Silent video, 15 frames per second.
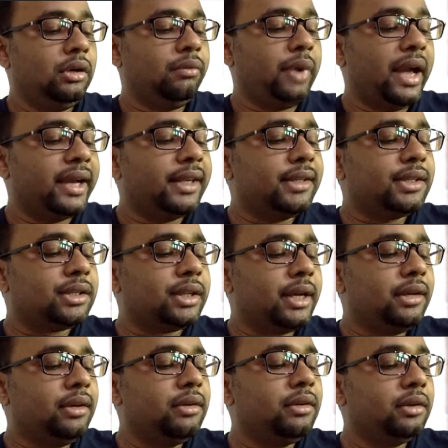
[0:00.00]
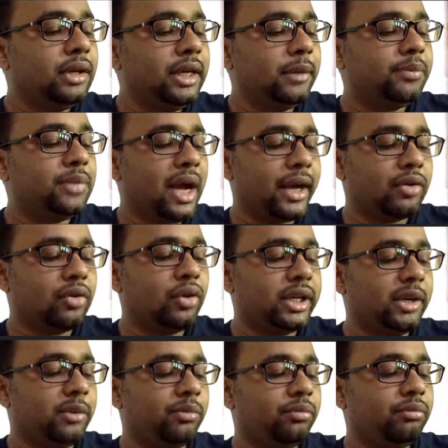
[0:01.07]
I quote
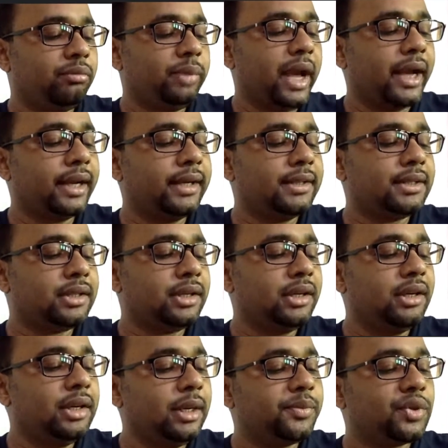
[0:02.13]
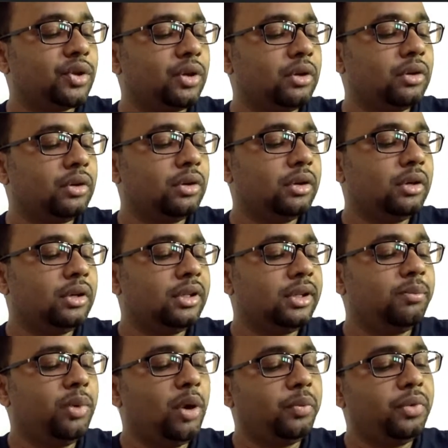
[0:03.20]
him, Frankenstein lives on in
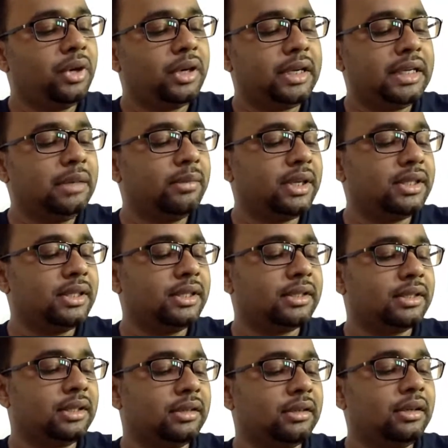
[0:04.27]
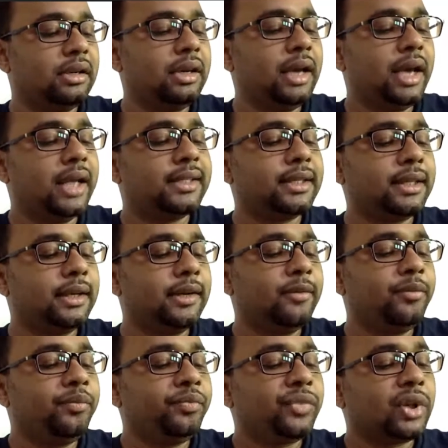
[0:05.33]
popular imagination as a
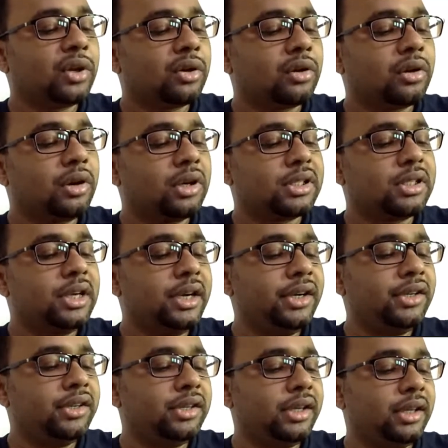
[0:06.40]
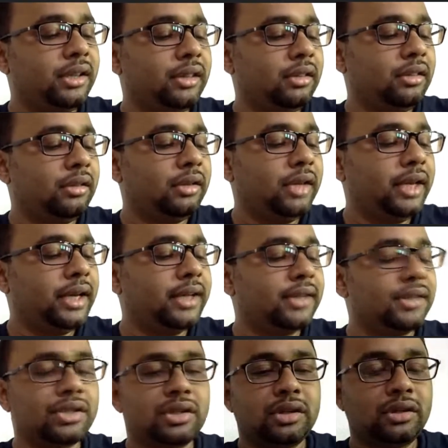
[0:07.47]
cautionary tale
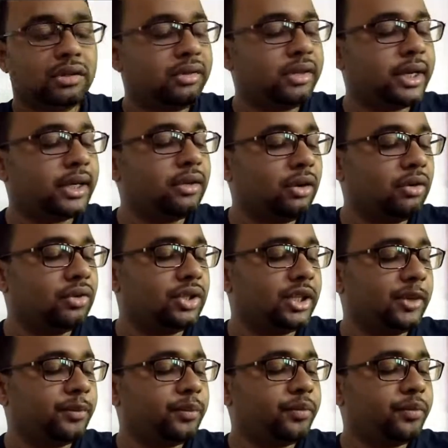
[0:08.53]
against technology.